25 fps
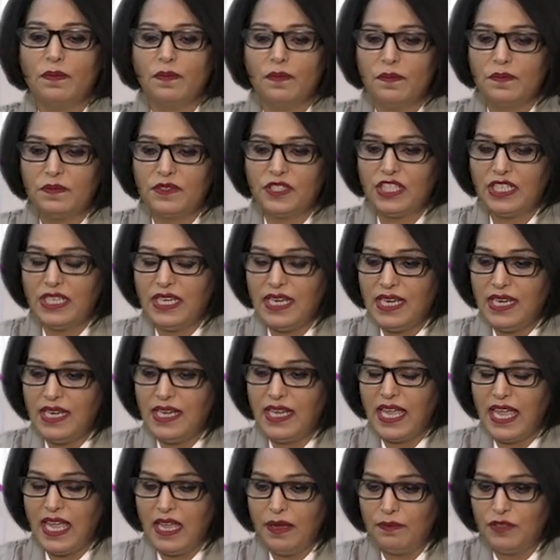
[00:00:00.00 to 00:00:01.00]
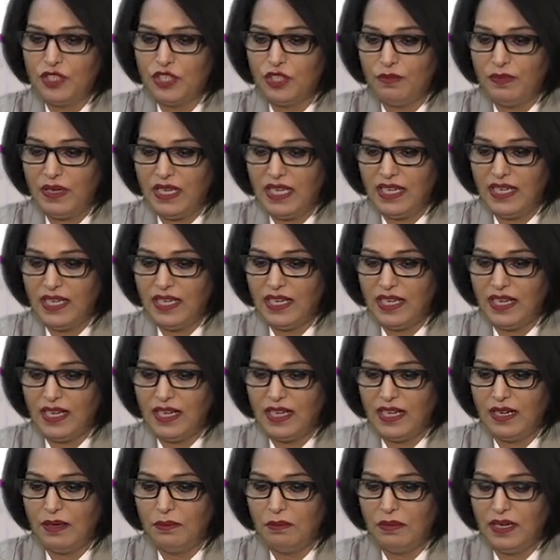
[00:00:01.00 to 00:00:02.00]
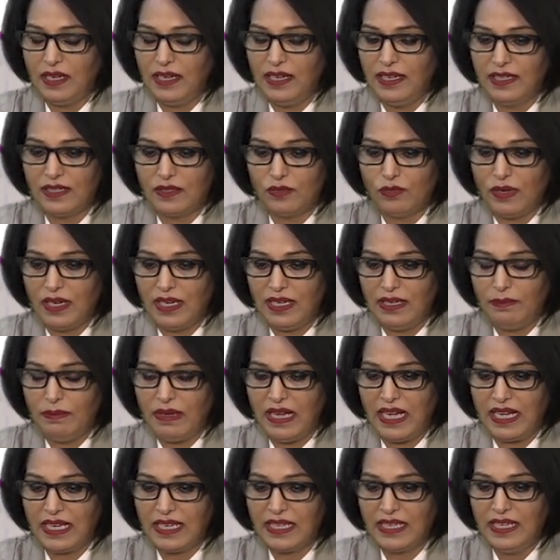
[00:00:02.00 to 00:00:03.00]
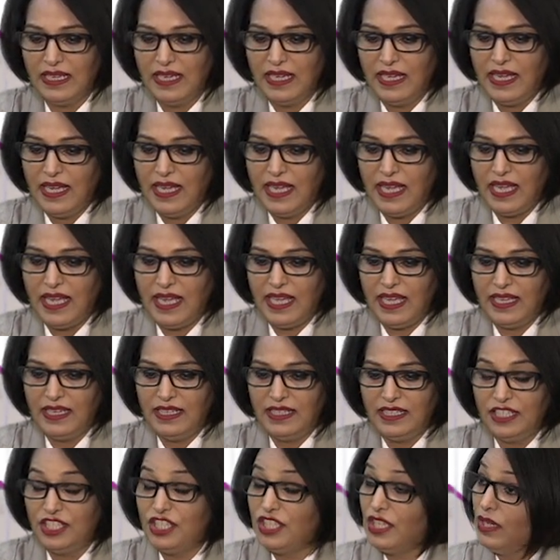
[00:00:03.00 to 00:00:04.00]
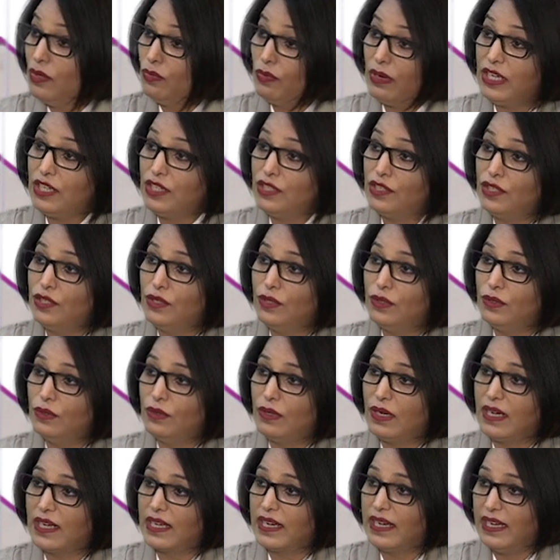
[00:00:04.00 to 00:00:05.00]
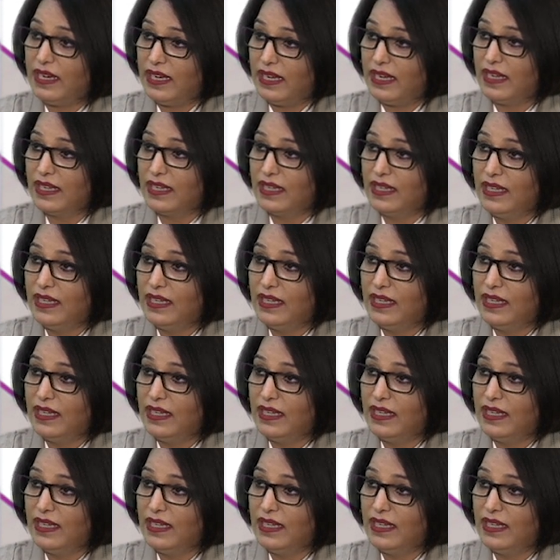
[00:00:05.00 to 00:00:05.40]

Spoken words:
She came to me a little while back, and she went to a clinic.